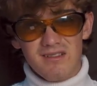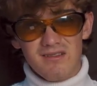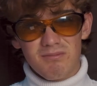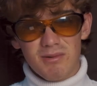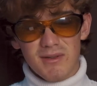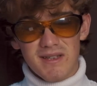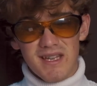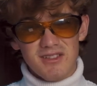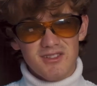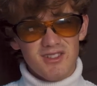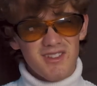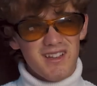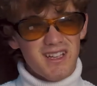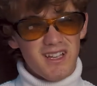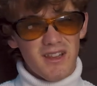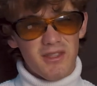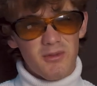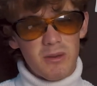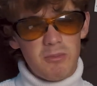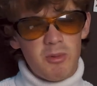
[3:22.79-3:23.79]
potentially
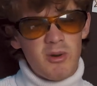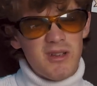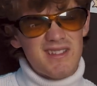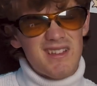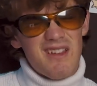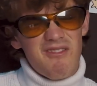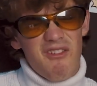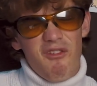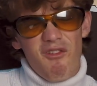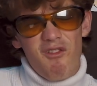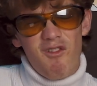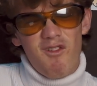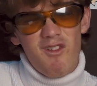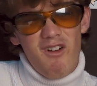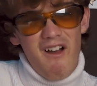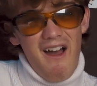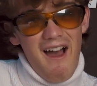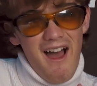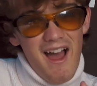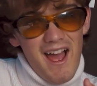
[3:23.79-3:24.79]
a
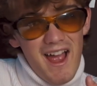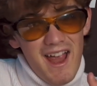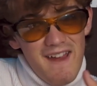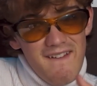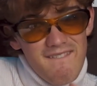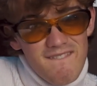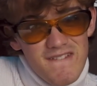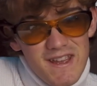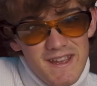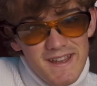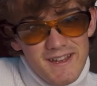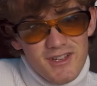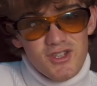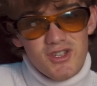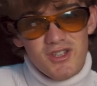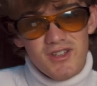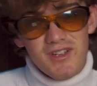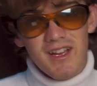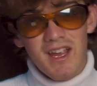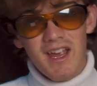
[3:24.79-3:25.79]

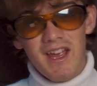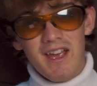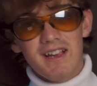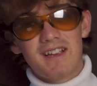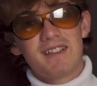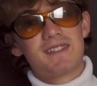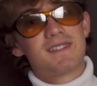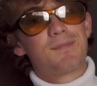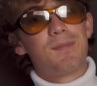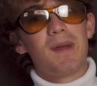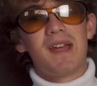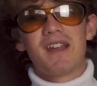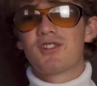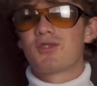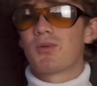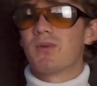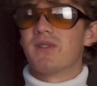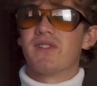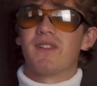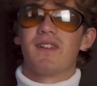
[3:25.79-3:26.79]
3.75-ish, because
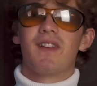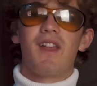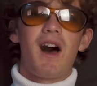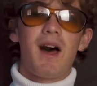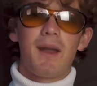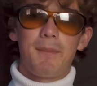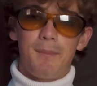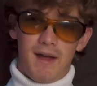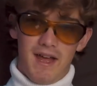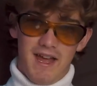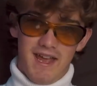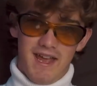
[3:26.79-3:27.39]
Spanish was then